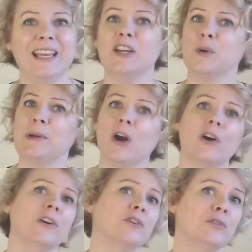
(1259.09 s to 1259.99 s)
It can be
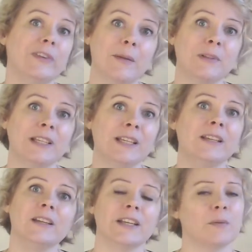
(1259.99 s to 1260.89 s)
hard on your
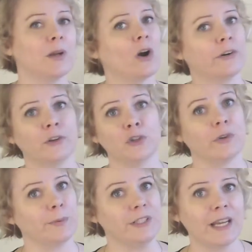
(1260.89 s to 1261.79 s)
family, it can be hard on your
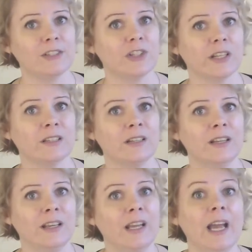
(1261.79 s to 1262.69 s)
reputation,
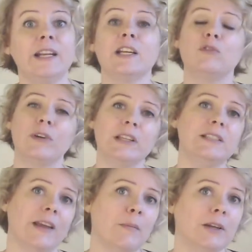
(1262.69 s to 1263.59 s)
and it can really
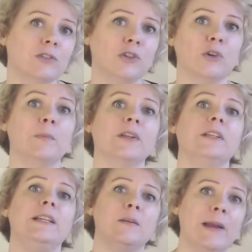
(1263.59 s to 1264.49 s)
damage your
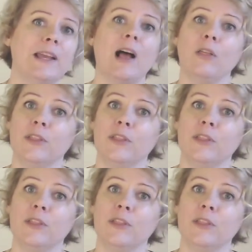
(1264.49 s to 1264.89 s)
ability to make healthy